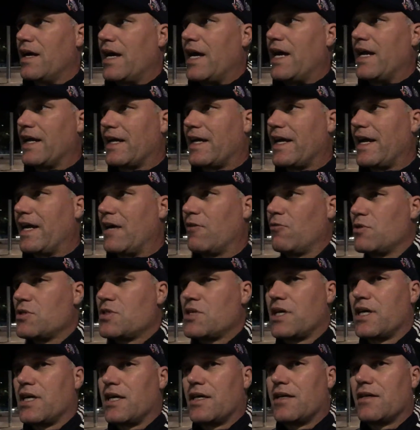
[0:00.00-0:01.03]
And again, it
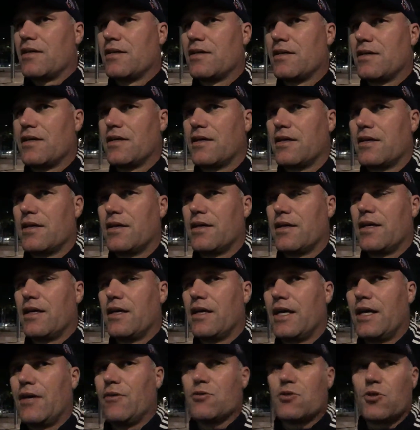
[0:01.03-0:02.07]
was a
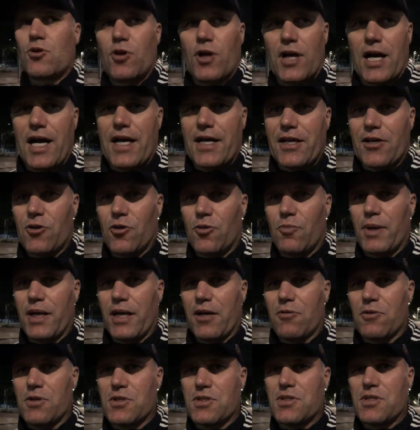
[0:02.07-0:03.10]
good article, but
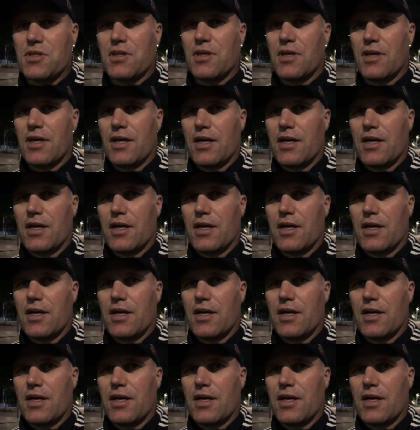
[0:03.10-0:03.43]
it's